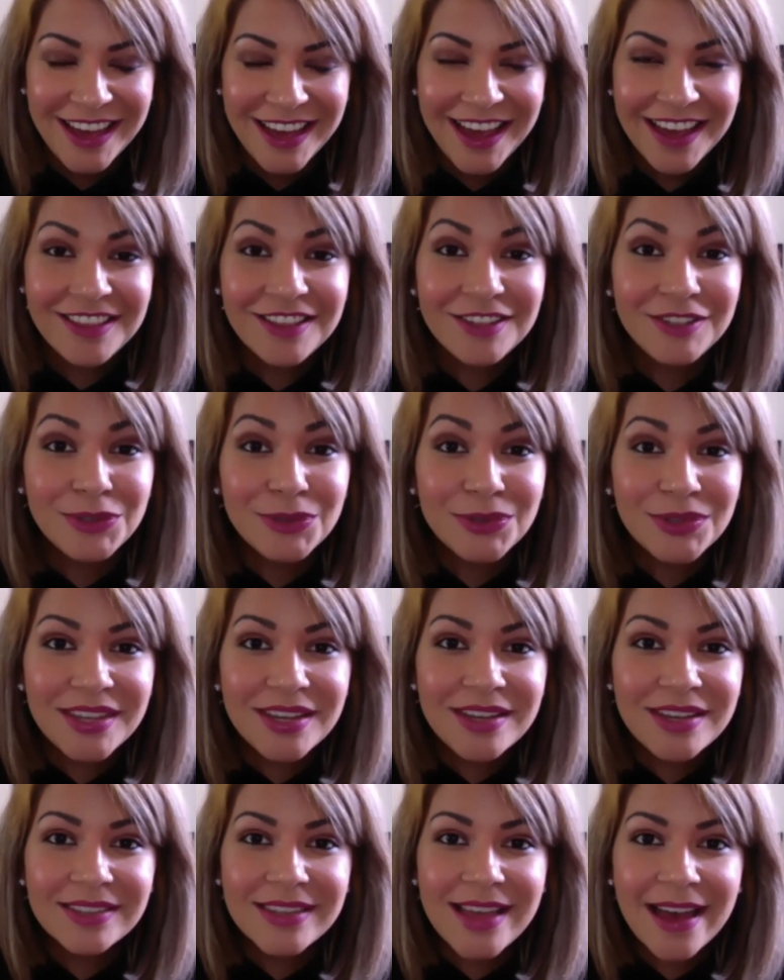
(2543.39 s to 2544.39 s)
And the truth
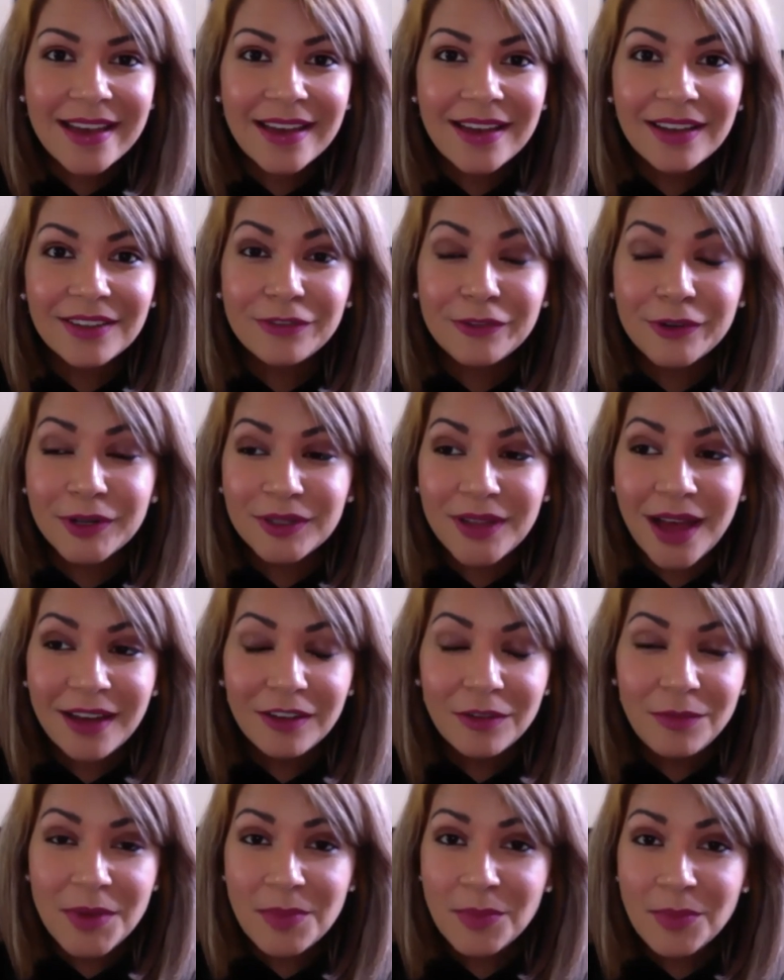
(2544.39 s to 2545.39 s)
is that for a lot
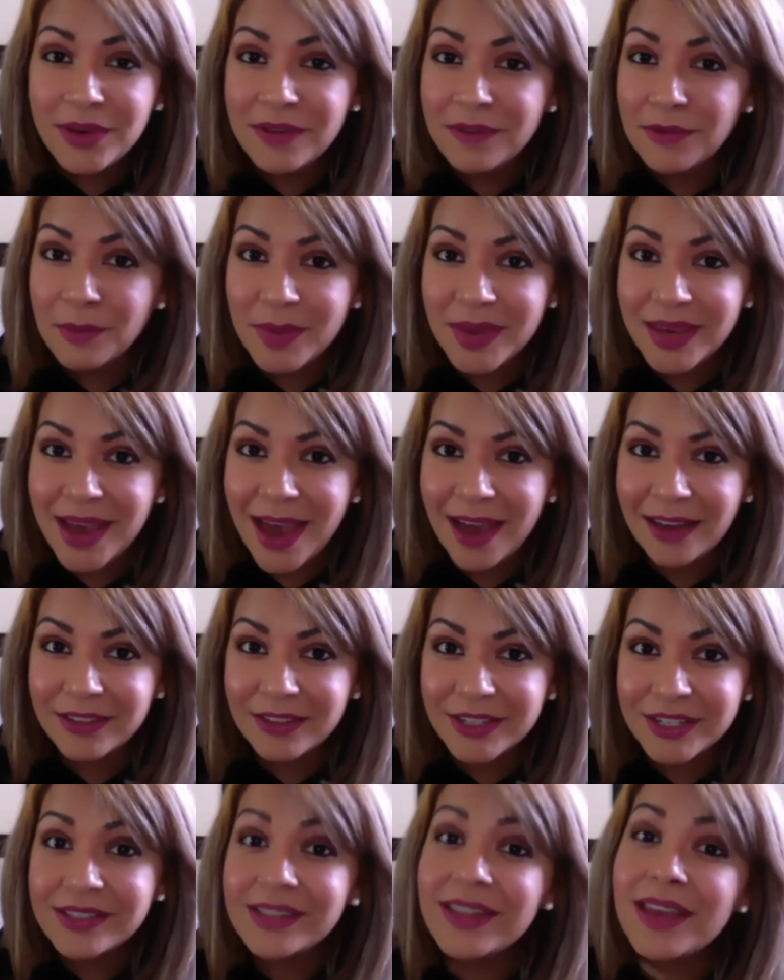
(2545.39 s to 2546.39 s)
of people, even big
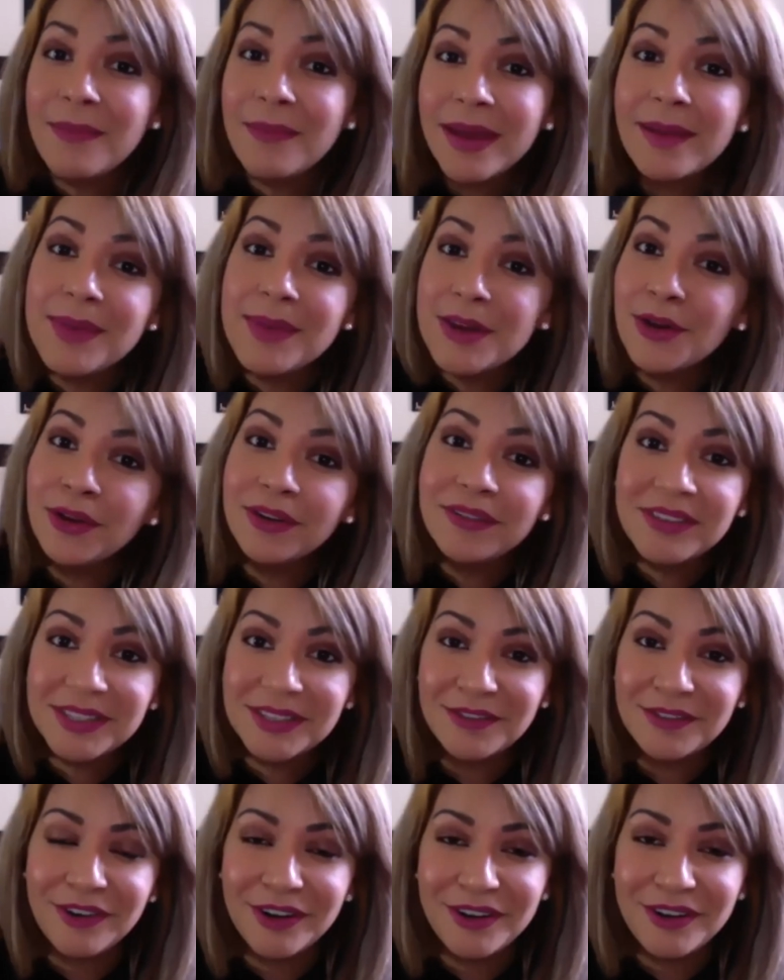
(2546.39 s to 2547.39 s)
actors, they might be nervous
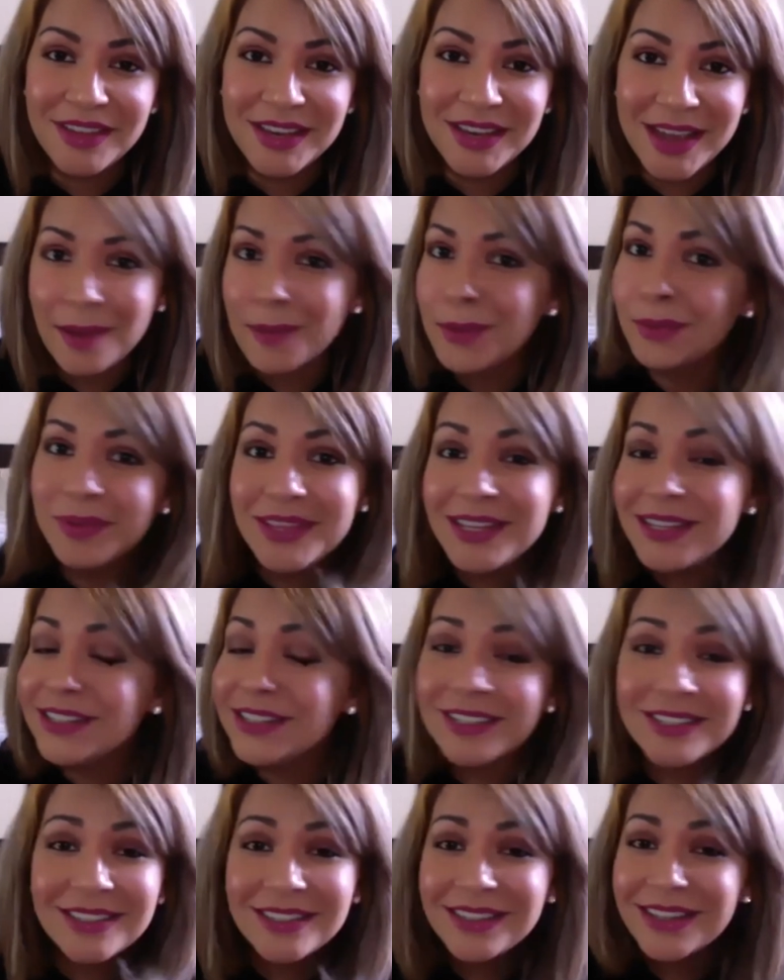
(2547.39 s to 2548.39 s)
in front of the camera, but they
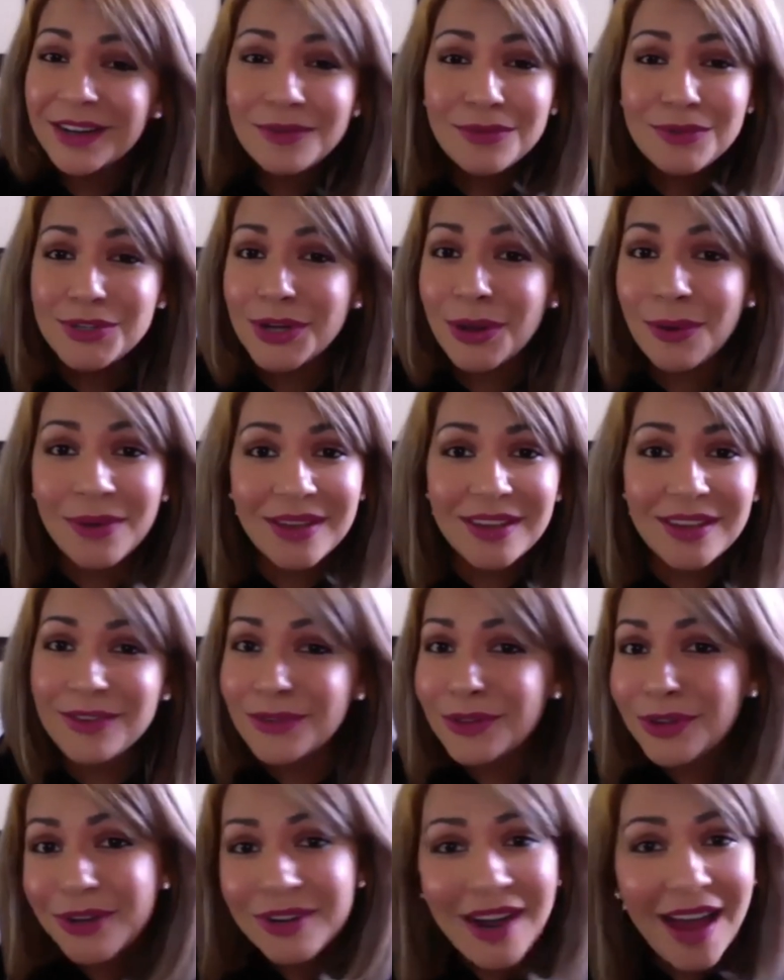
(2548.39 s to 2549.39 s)
don't show it. You
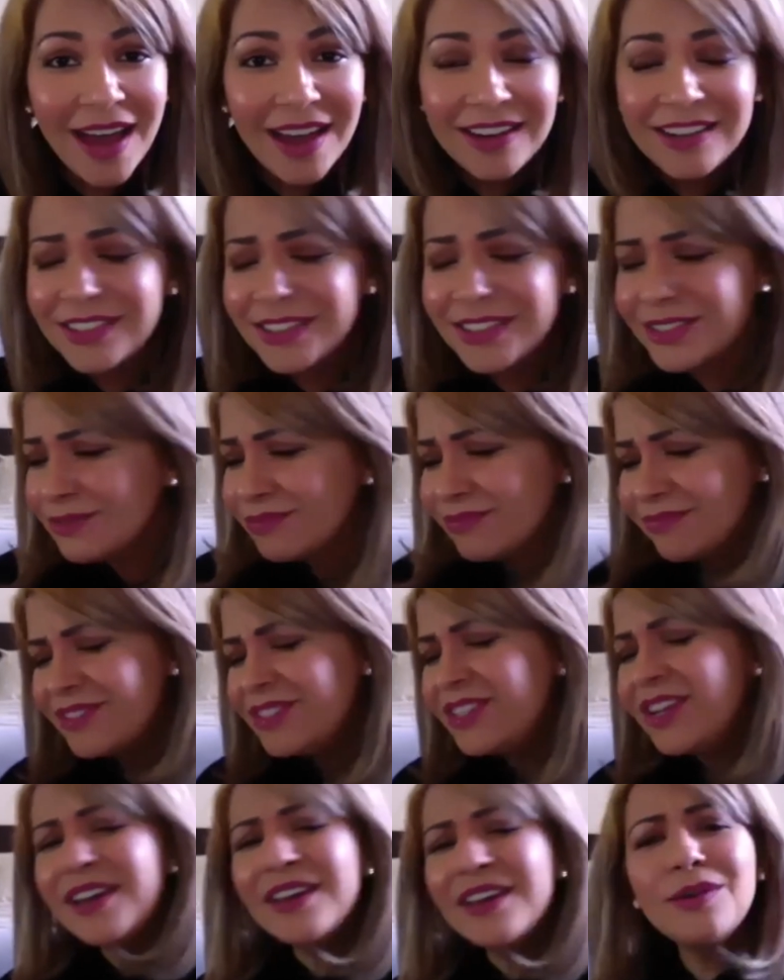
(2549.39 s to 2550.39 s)
learn how to just
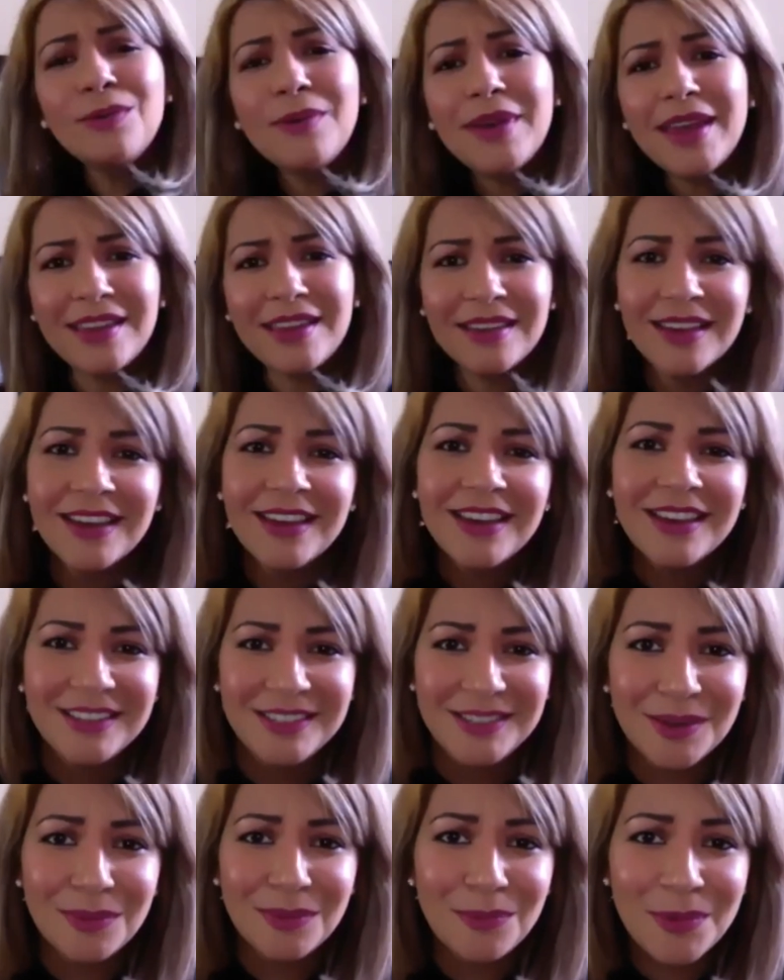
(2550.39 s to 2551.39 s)
tuck it away
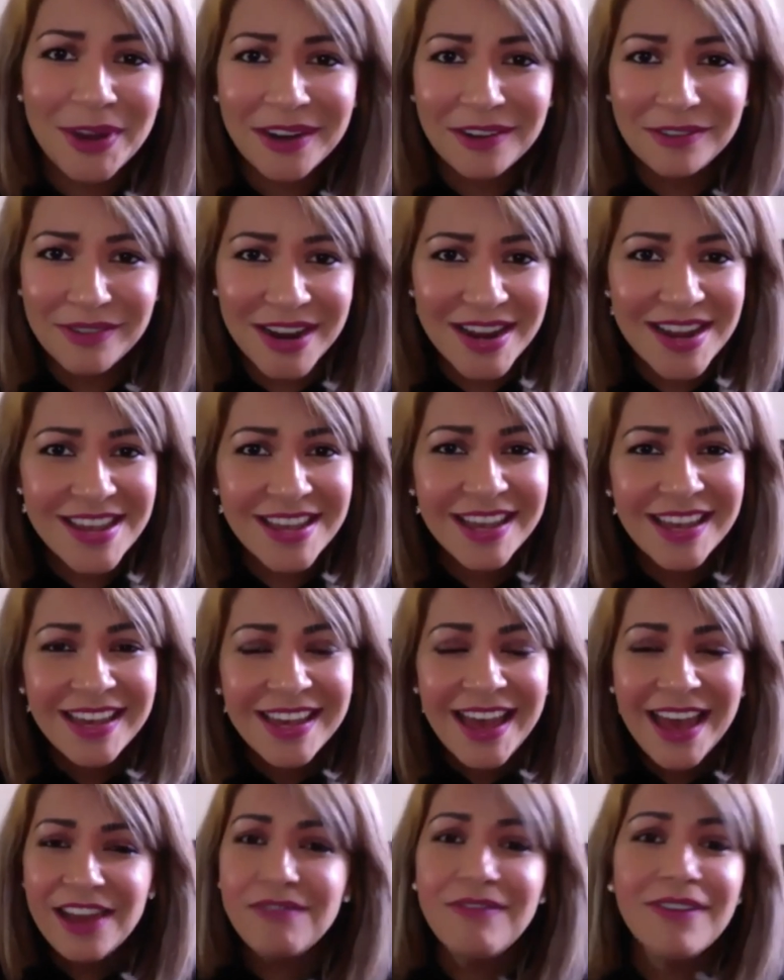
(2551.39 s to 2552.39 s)
somewhere, right?
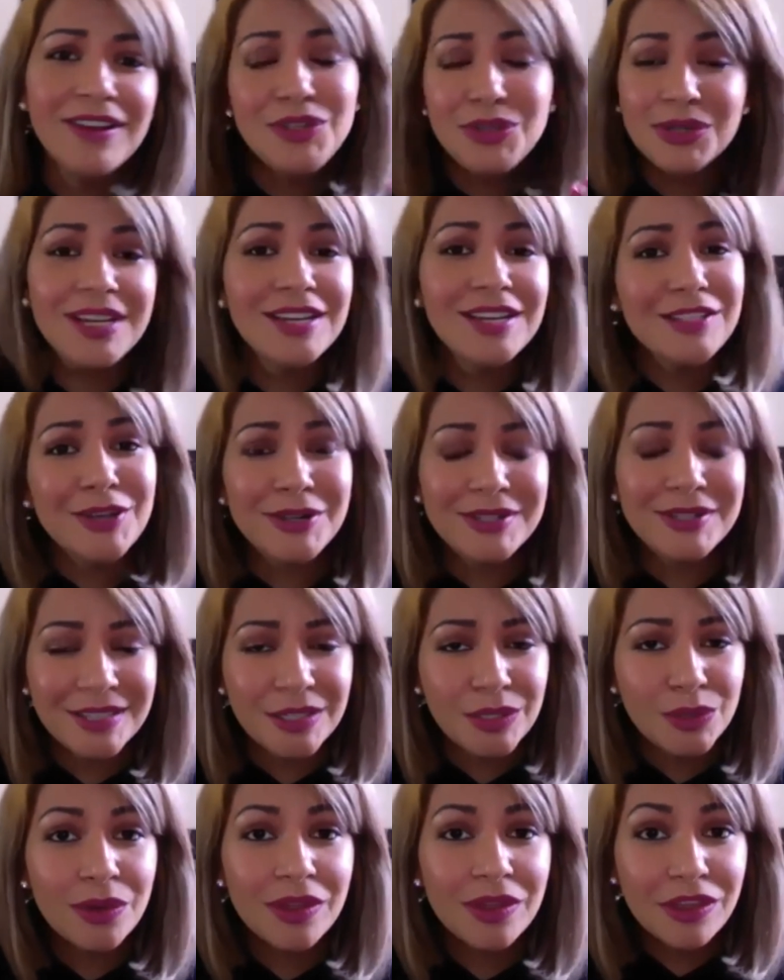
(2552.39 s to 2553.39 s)
And eventually it turns
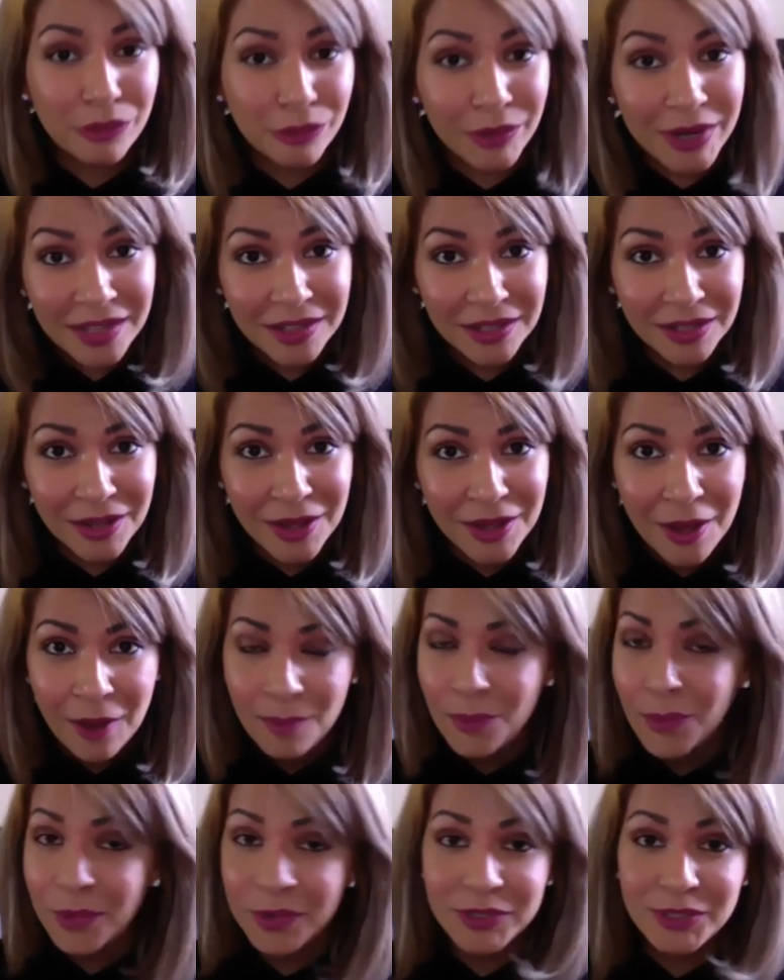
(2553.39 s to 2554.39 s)
into a thrill
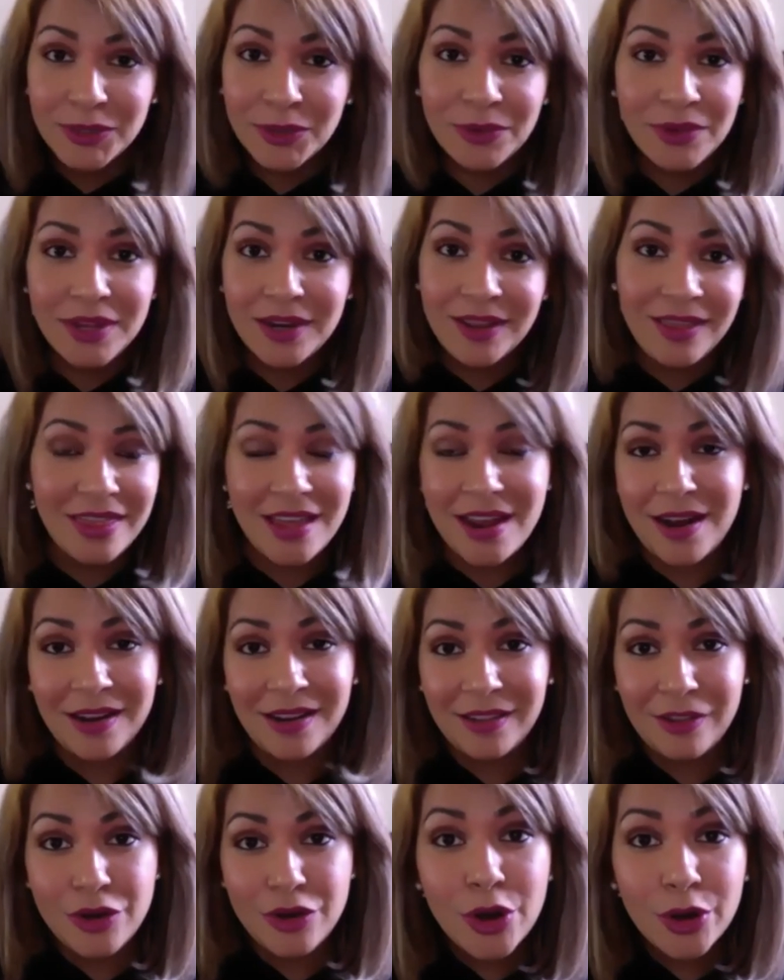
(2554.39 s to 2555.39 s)
more so
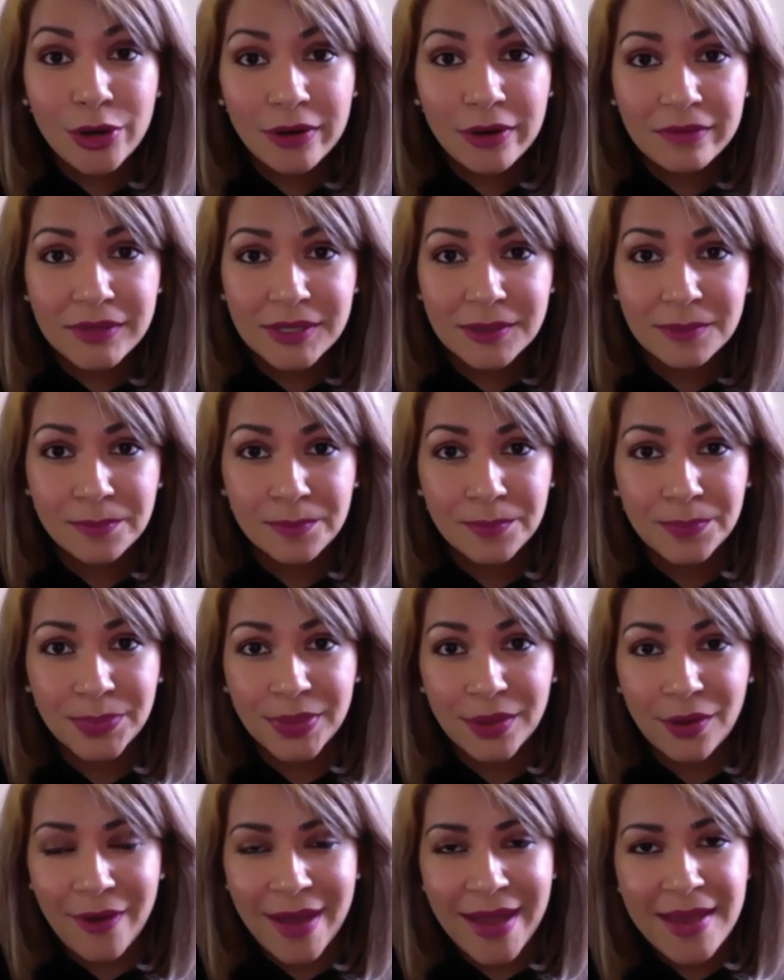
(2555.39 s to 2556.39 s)
than nerves,
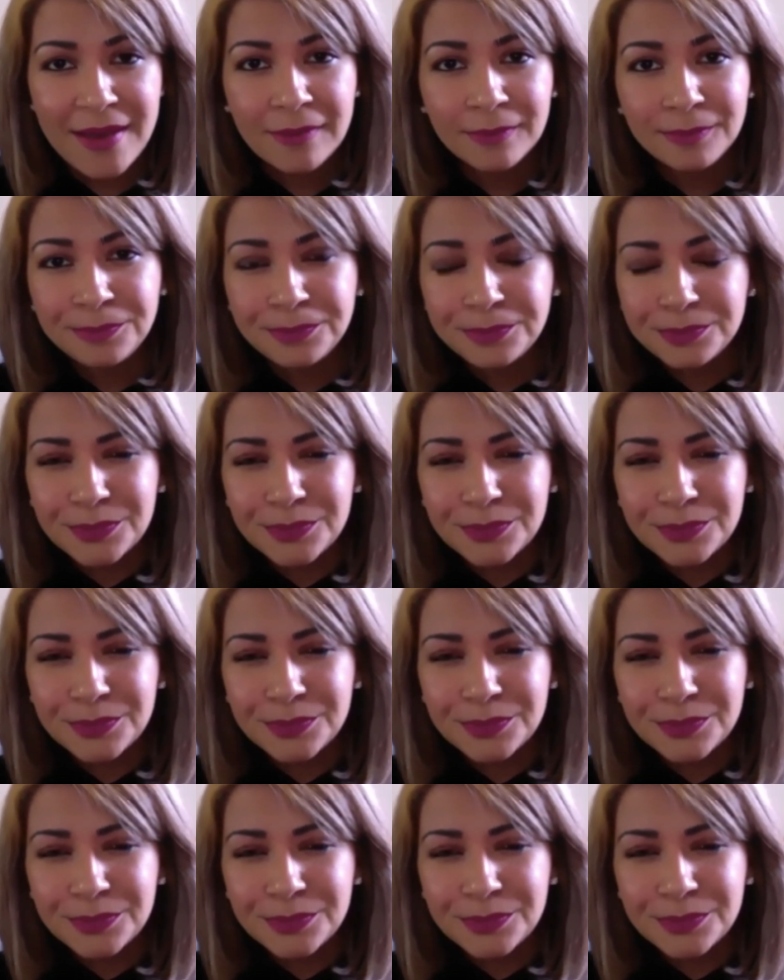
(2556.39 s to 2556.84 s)
right?